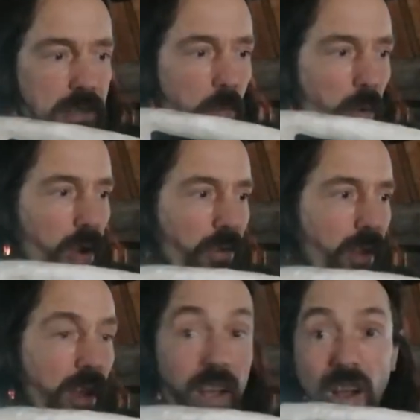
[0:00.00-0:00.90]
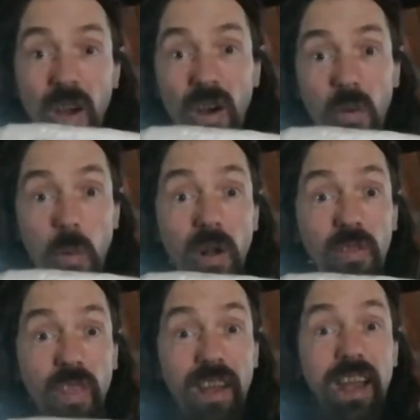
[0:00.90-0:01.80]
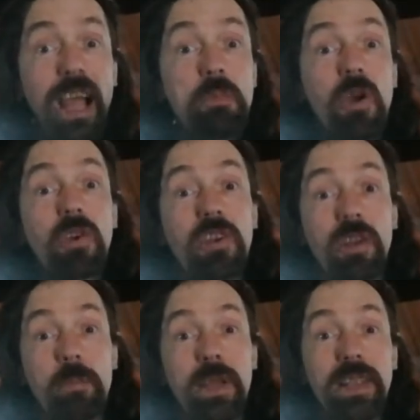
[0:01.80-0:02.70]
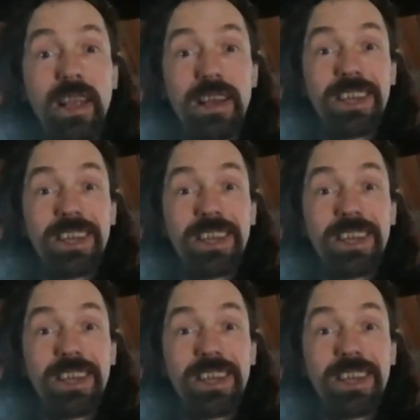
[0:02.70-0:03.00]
and one that I'm not going to be